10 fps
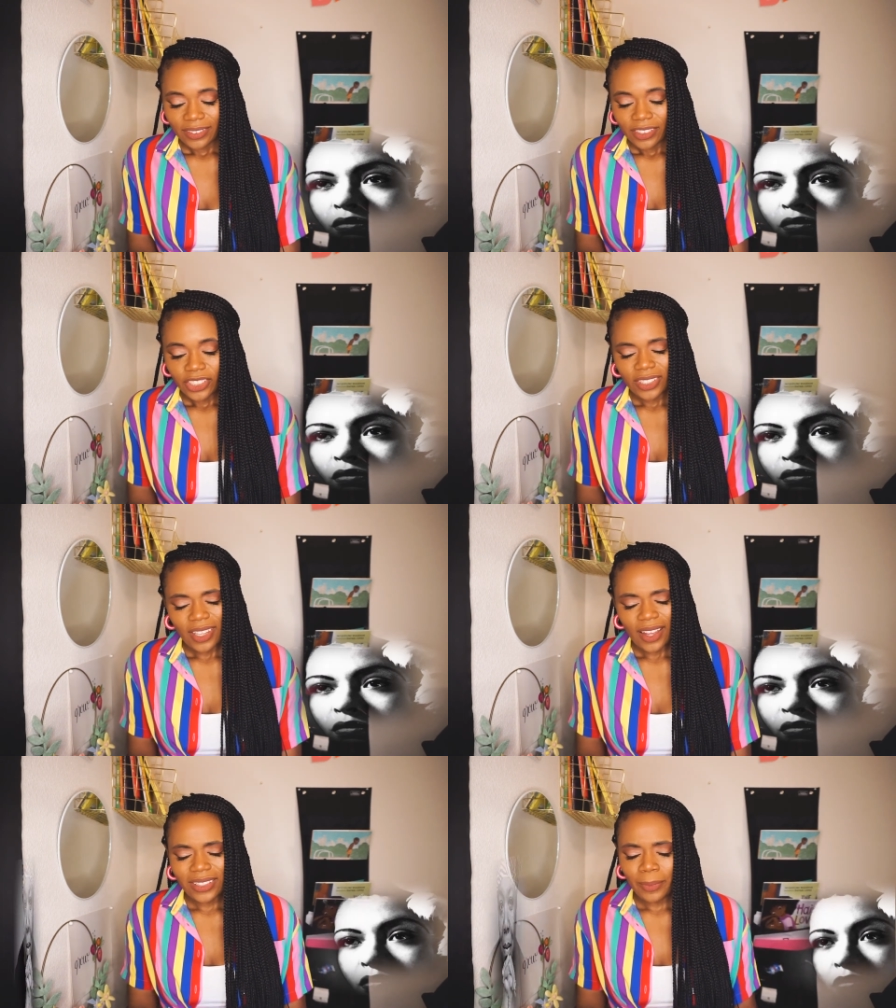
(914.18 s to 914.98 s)
She
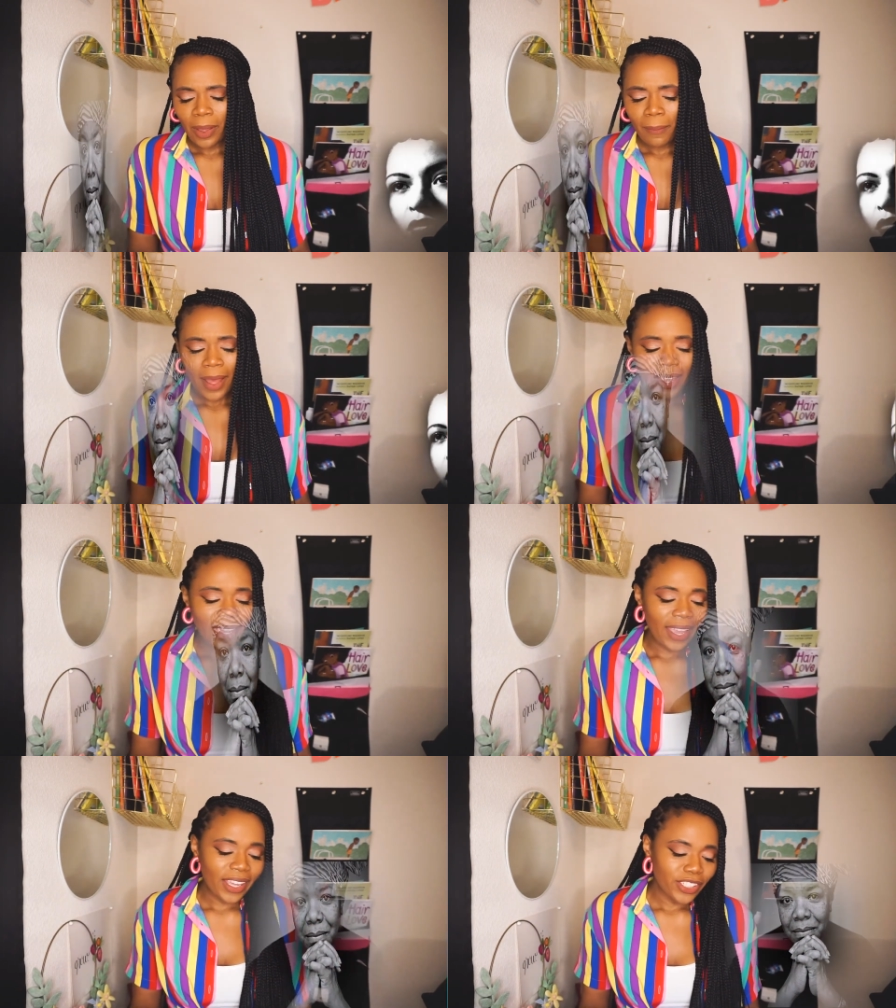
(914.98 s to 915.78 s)
talked about Maya
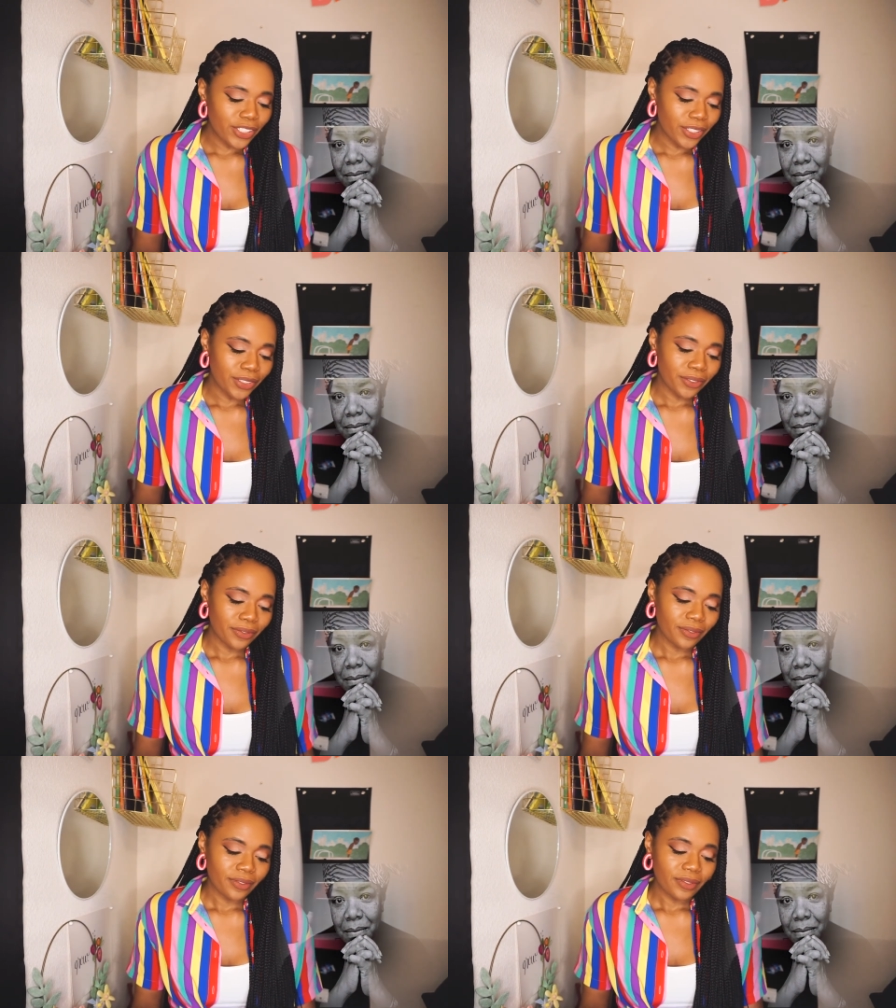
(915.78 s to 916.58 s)
Angelou.
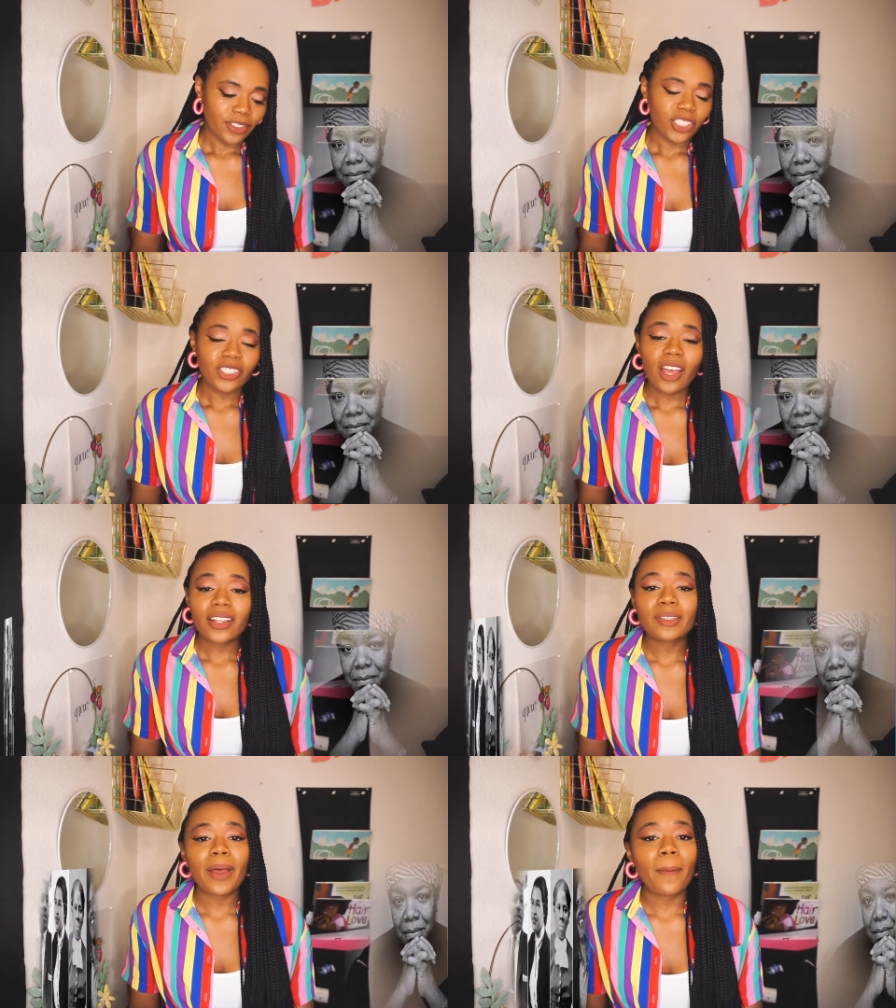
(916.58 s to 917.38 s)
She
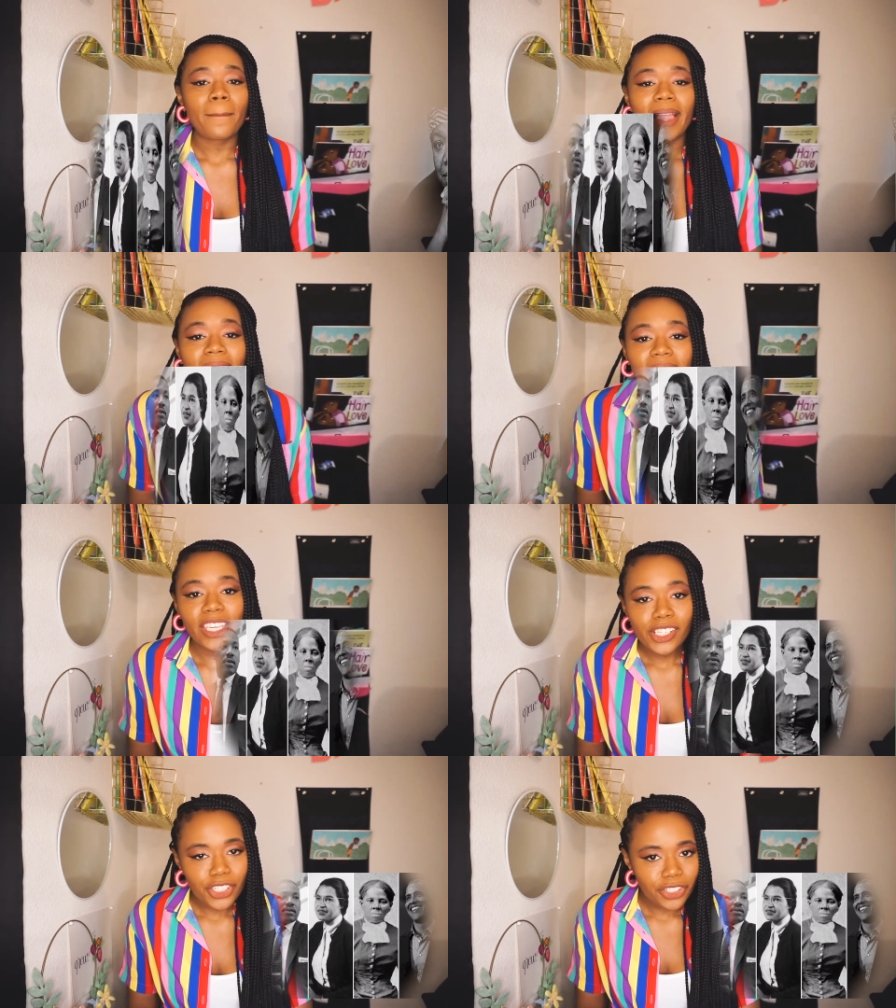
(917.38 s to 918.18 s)
talked about Black
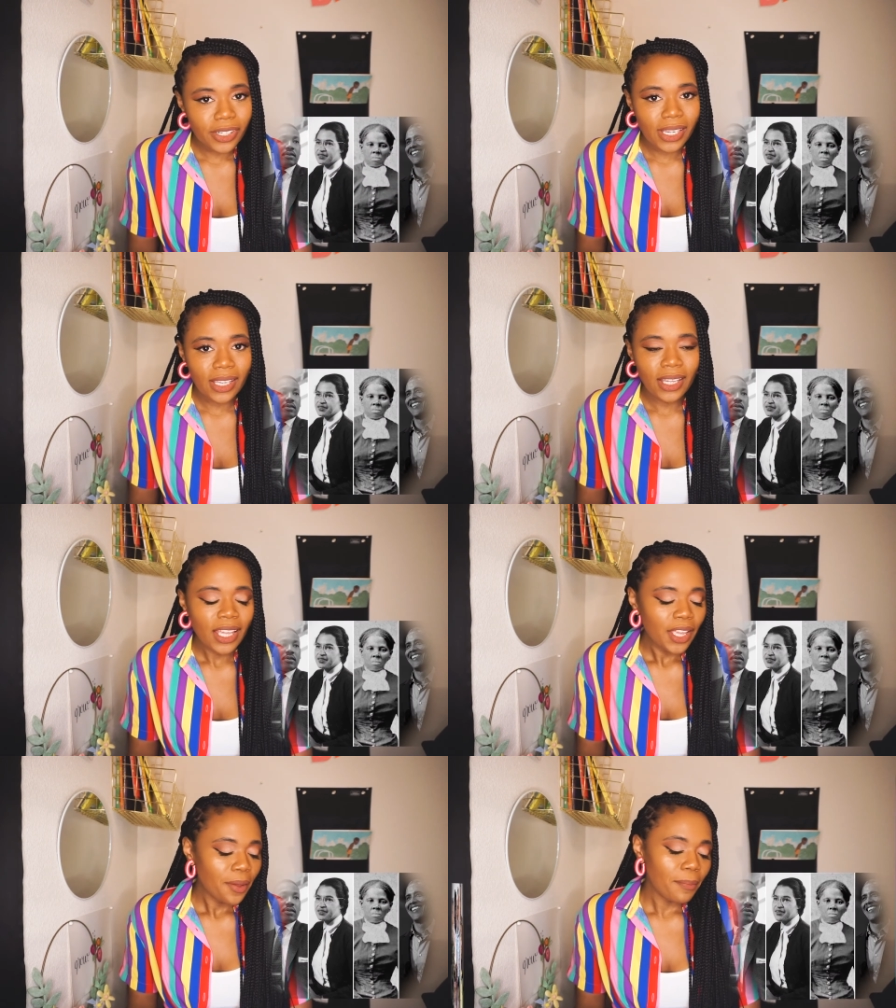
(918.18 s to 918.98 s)
history,
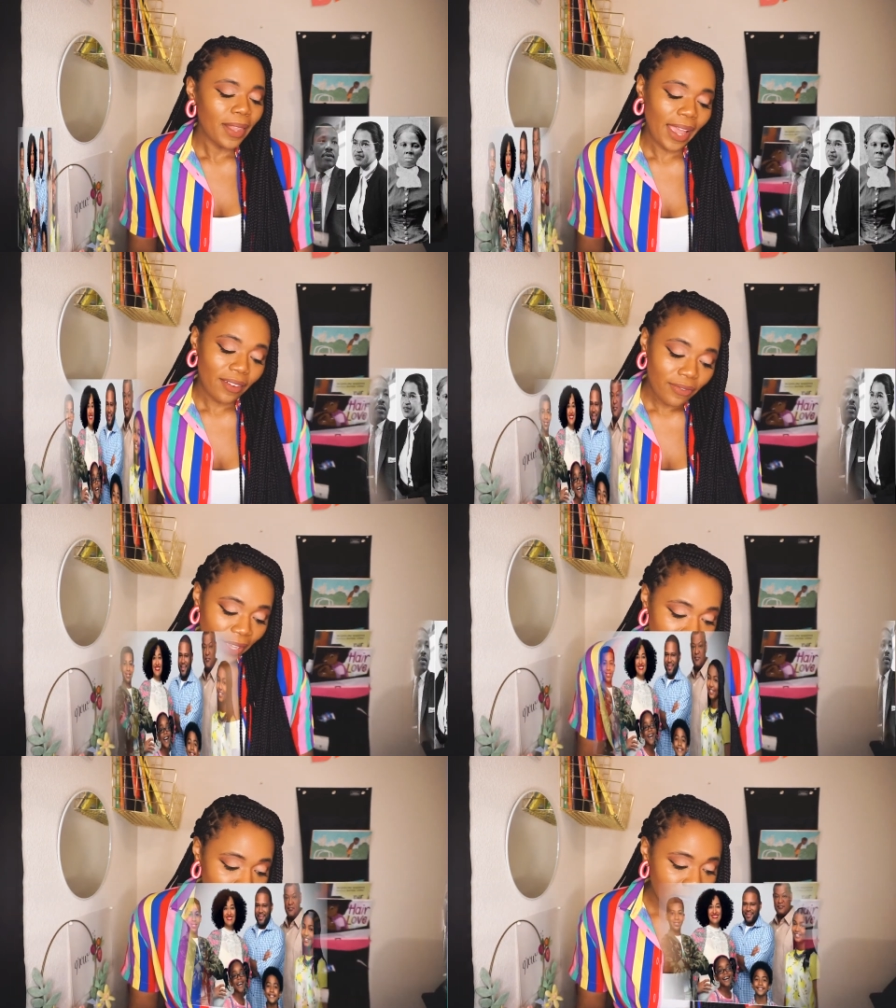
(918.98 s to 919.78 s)
Black
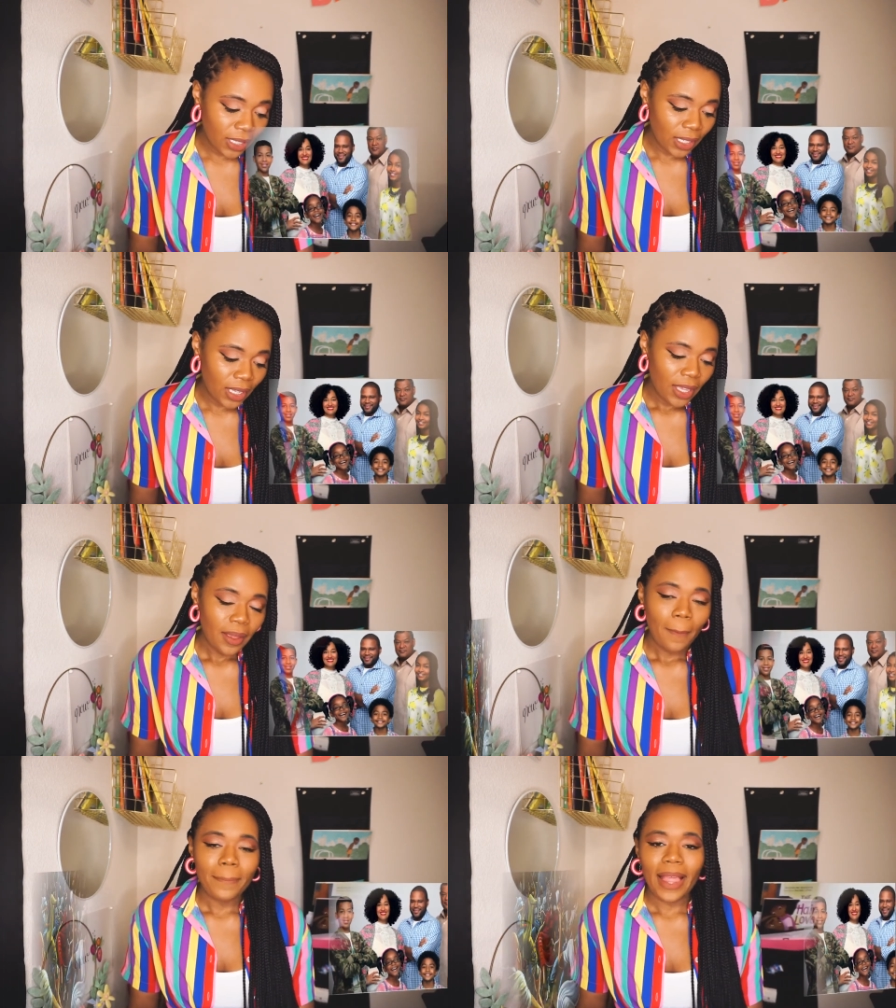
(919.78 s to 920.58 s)
family,
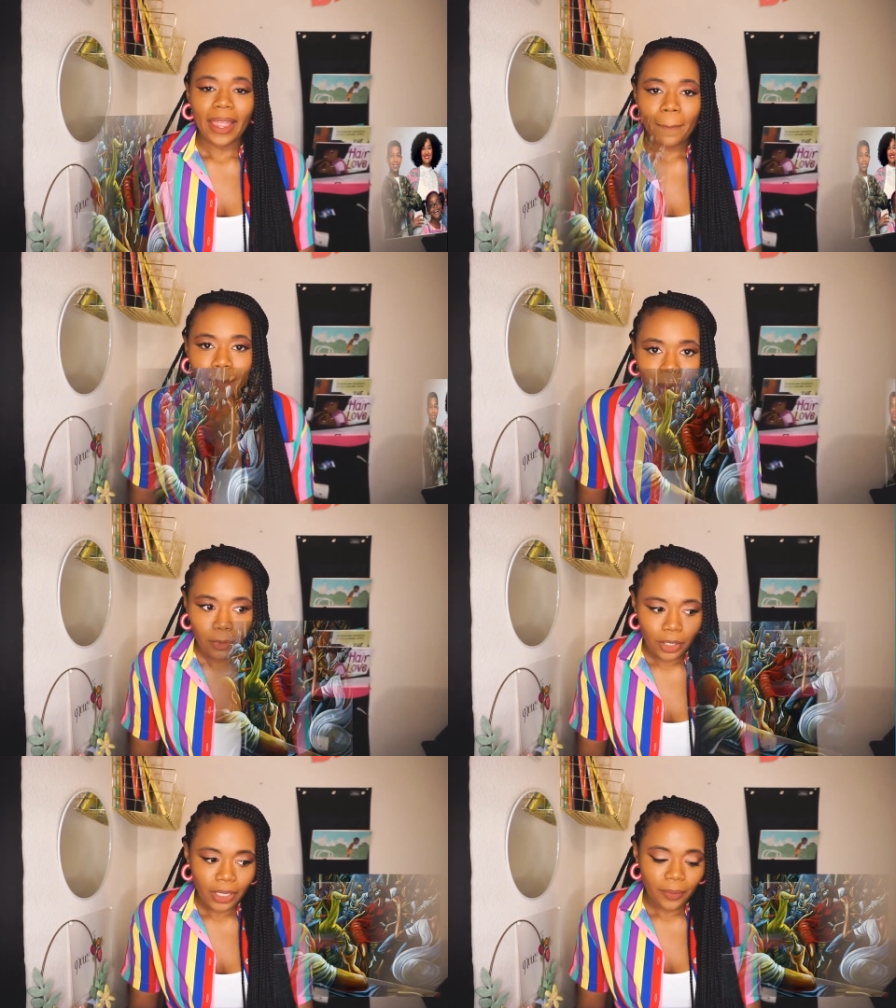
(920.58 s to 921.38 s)
Black
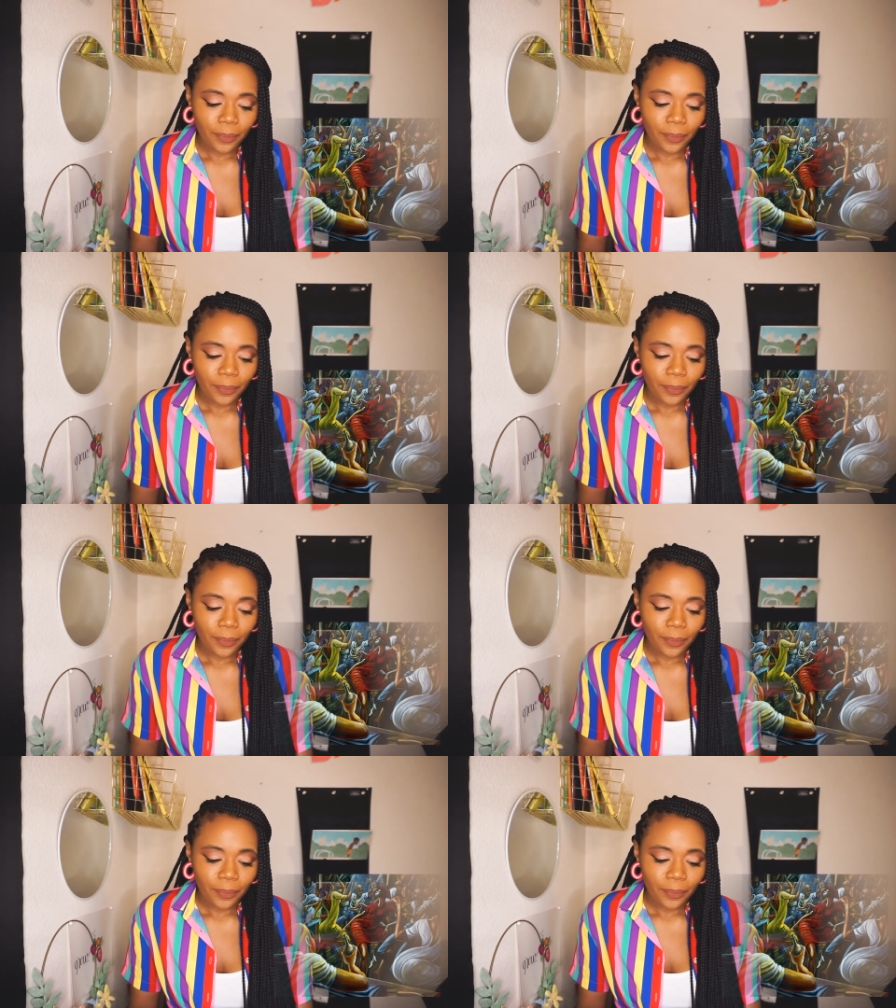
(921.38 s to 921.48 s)
memory.